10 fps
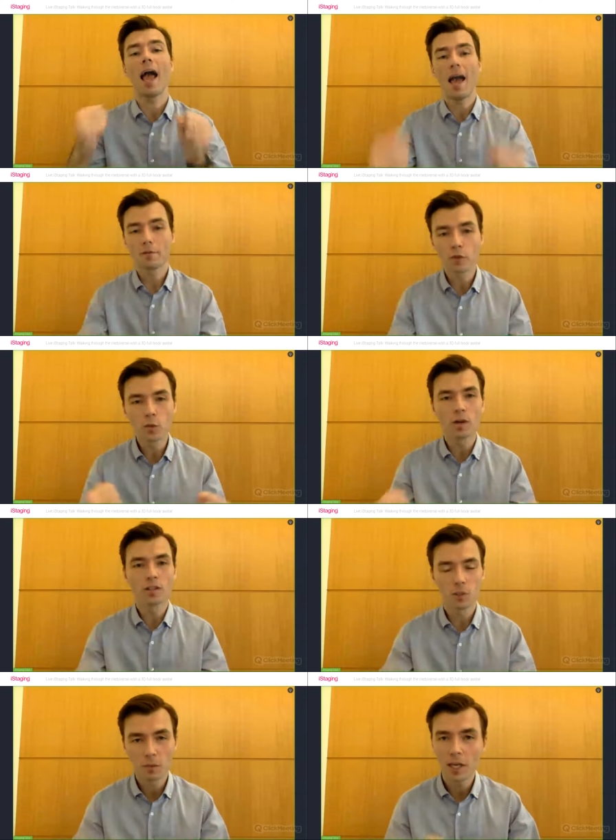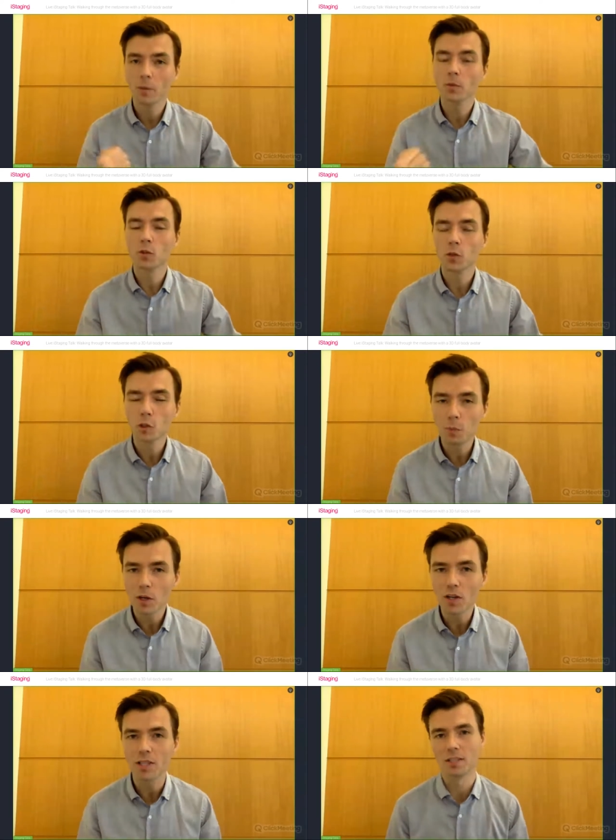everyone to be able to
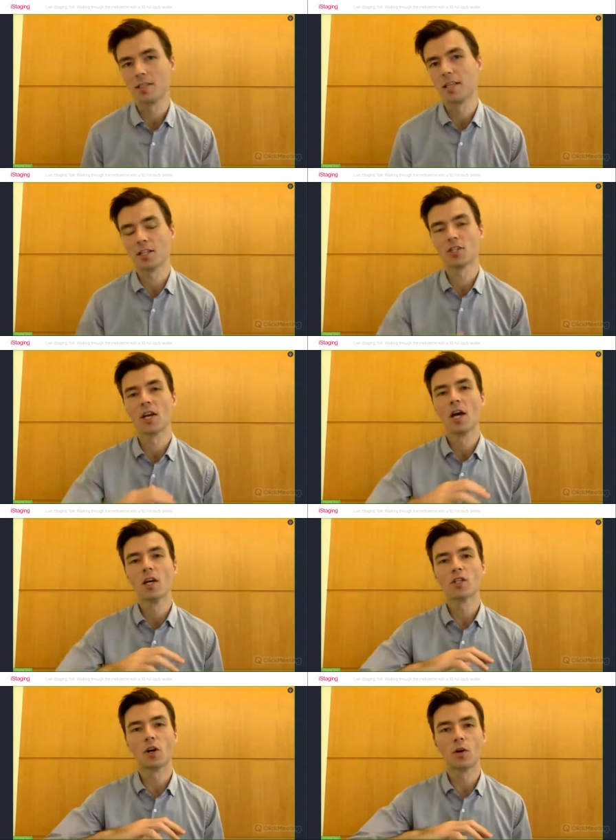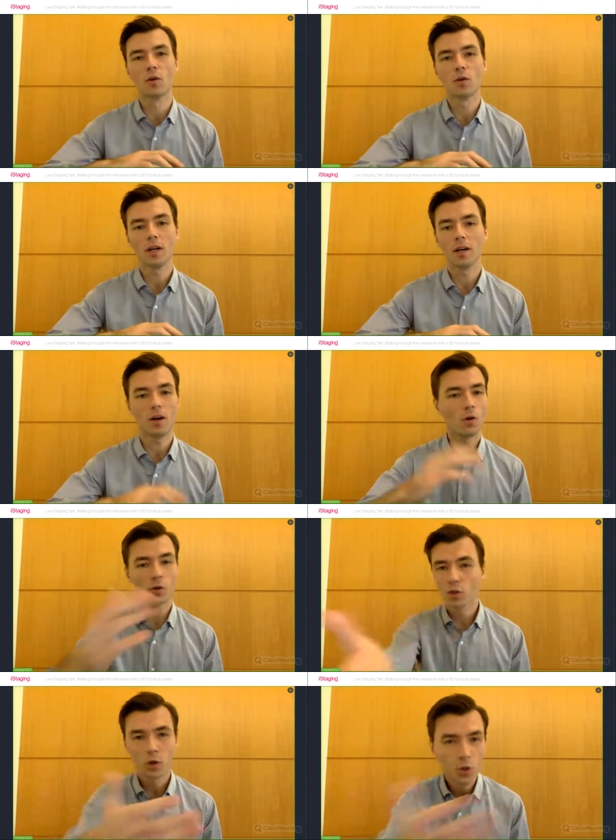experience this. So
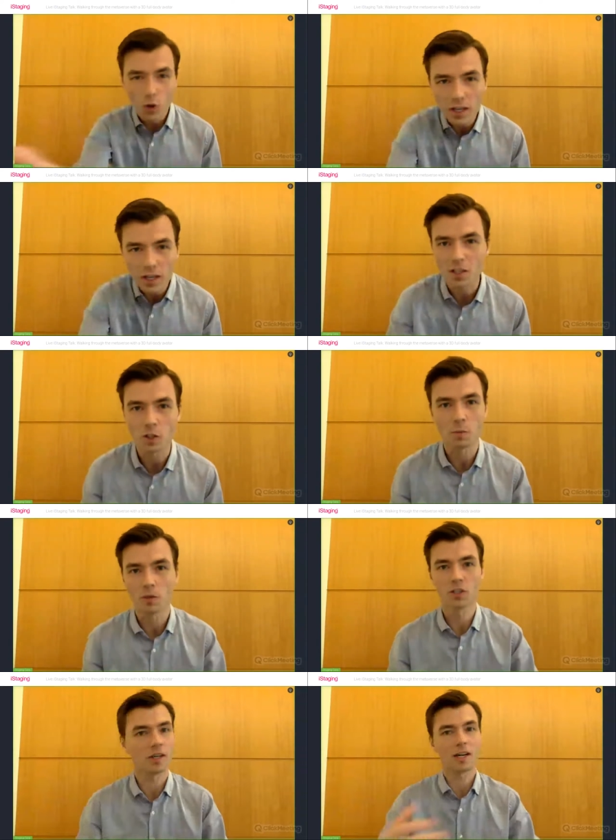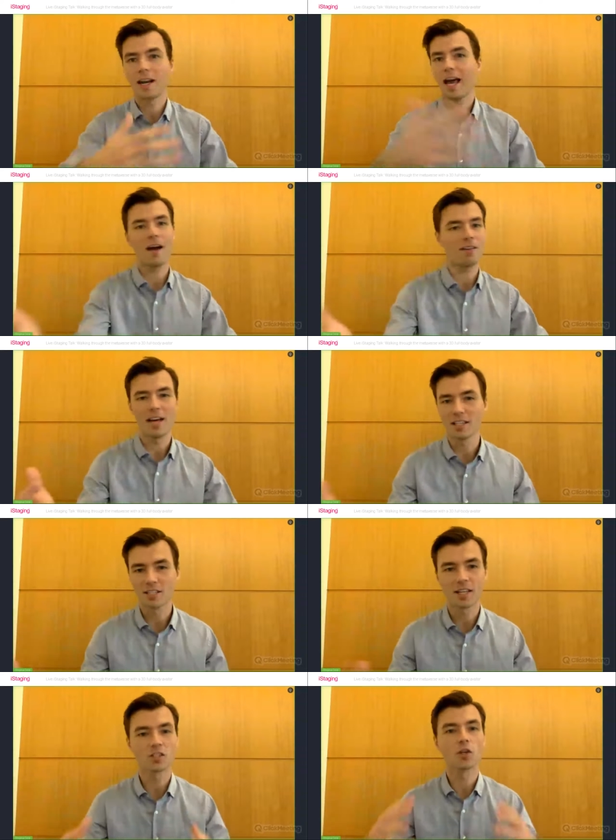also your customers are not going to have a
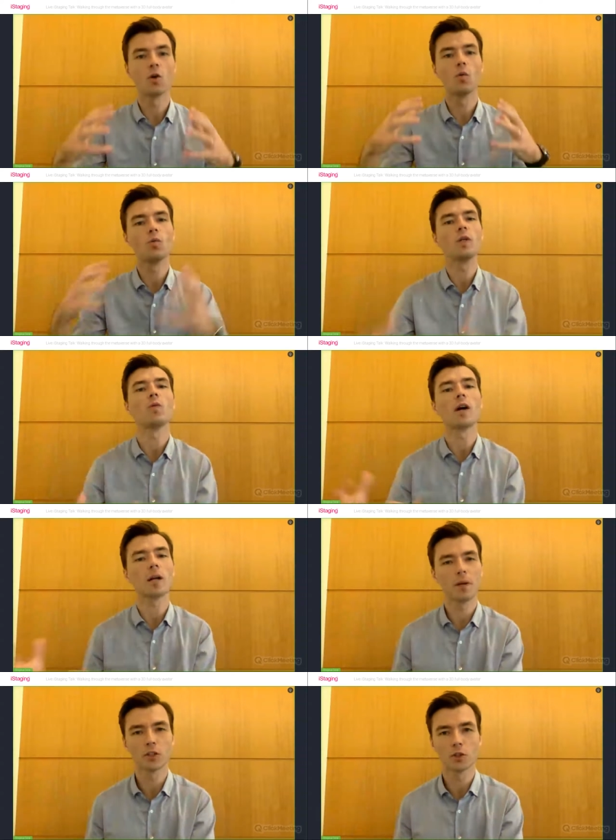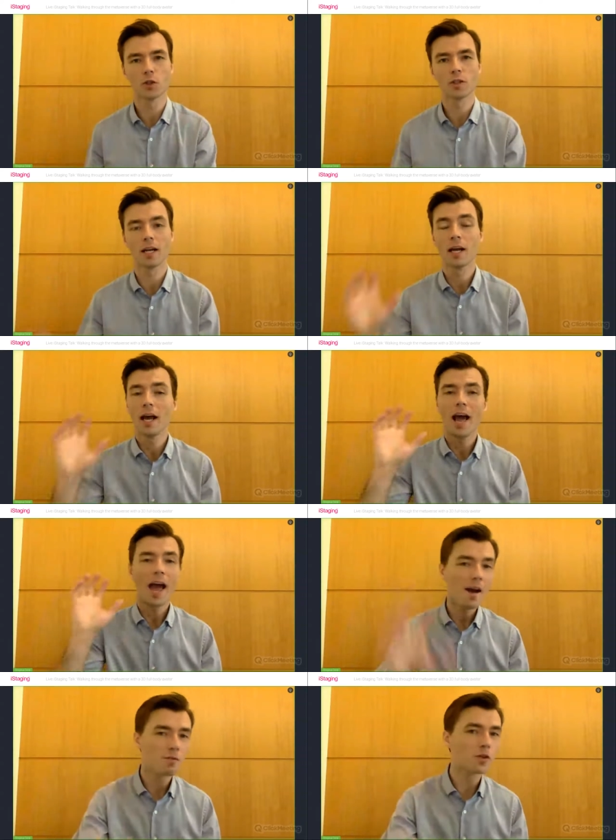headset. So we want to make sure that
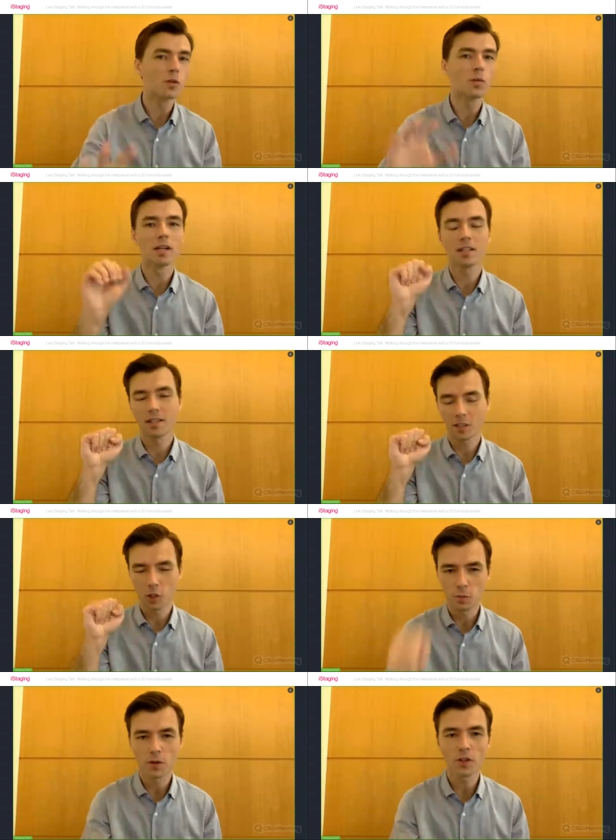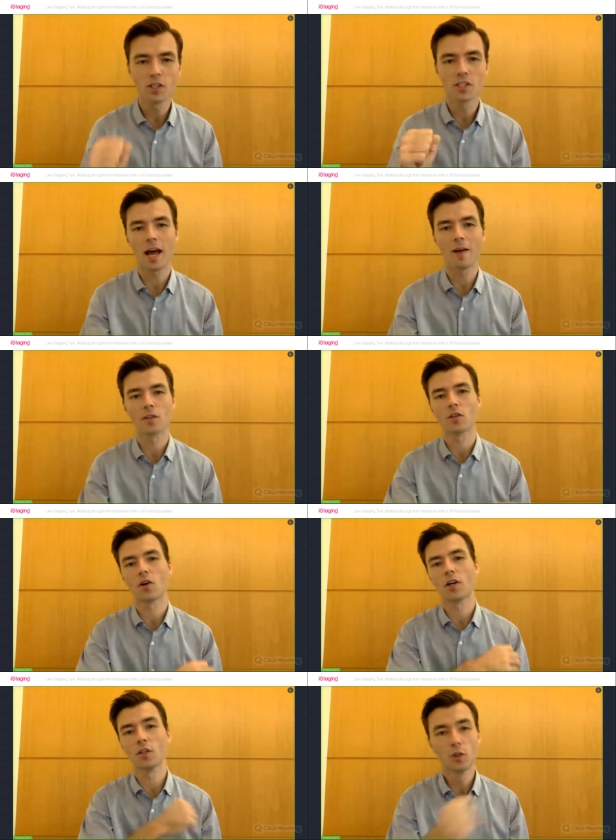everyone can experience an
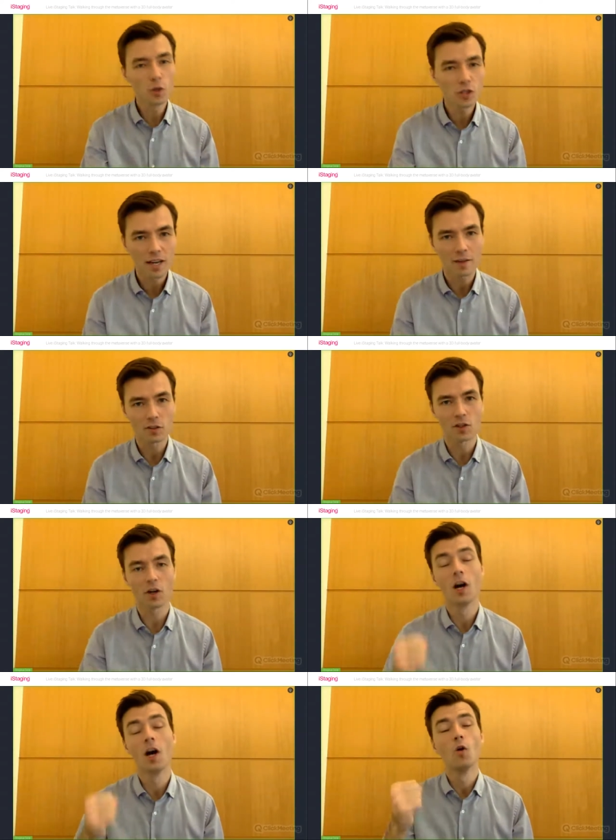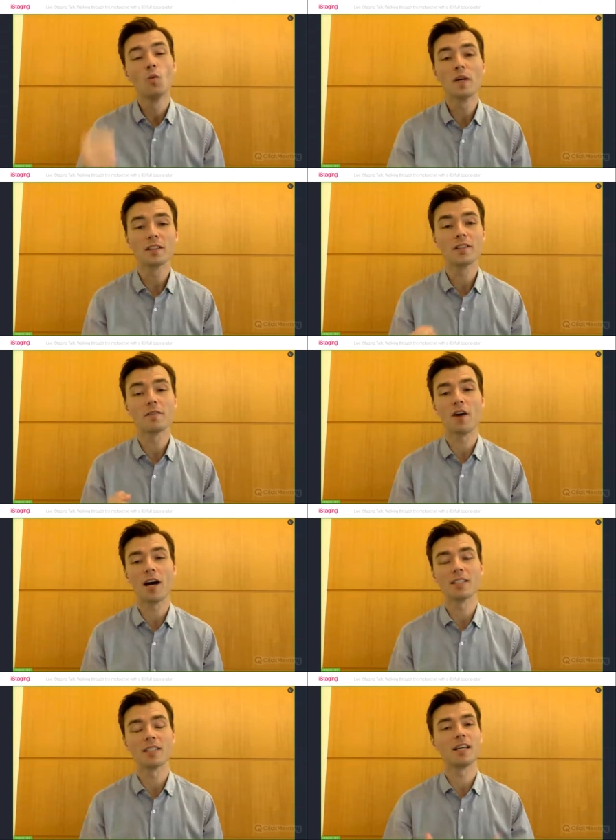avatar and use an avatar with the
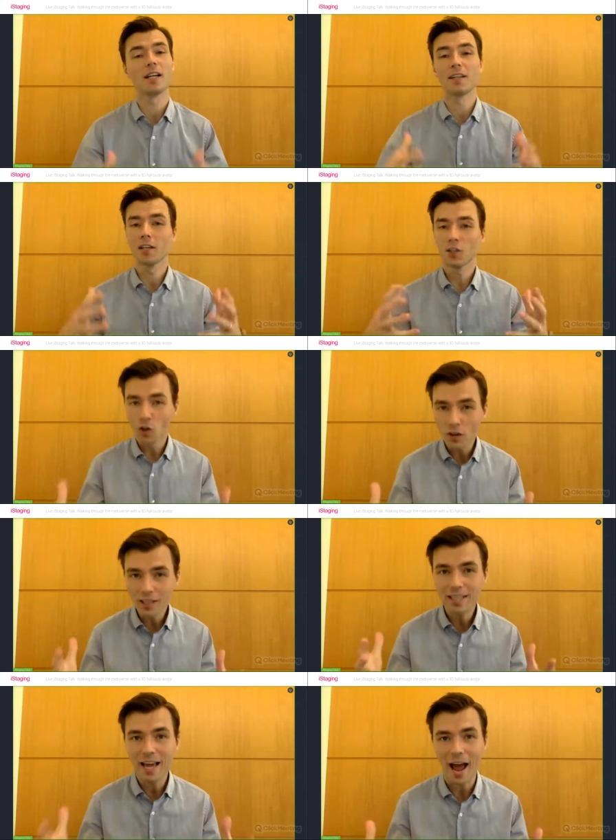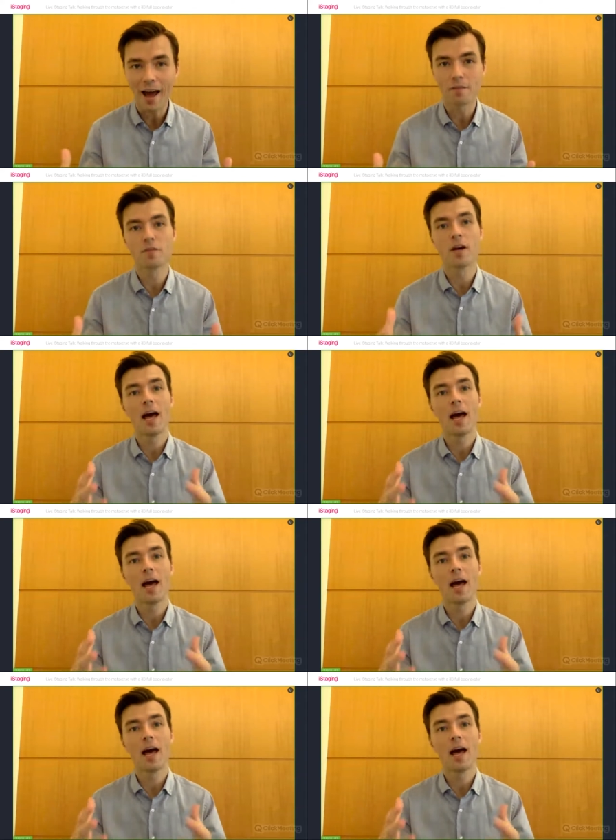devices that they currently have